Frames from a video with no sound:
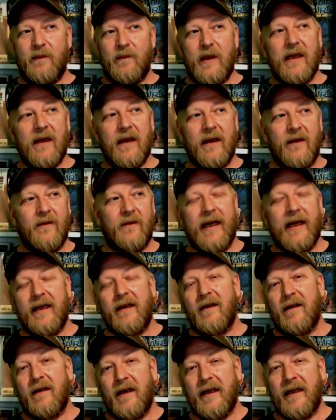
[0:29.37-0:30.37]
on the regular
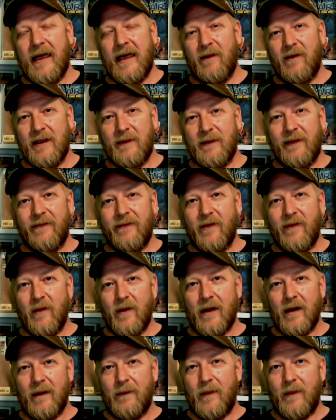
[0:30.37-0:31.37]
like I was before,
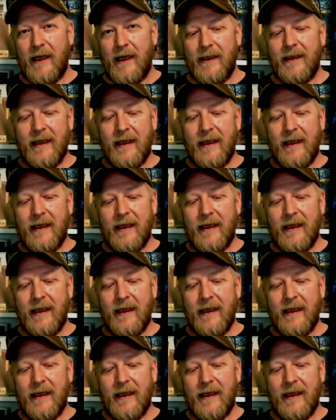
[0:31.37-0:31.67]
but